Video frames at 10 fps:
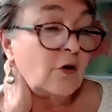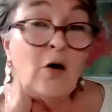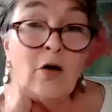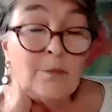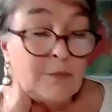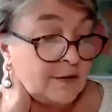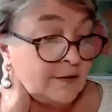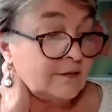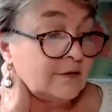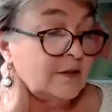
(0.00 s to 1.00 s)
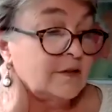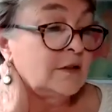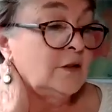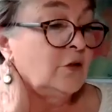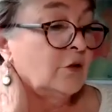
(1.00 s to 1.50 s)
all masks,
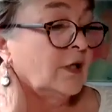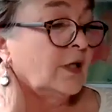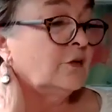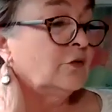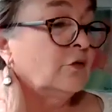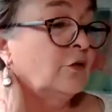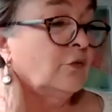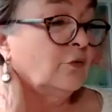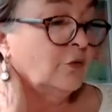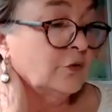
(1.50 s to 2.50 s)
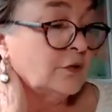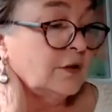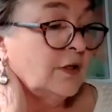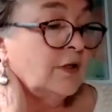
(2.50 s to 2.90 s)
until you get to the root.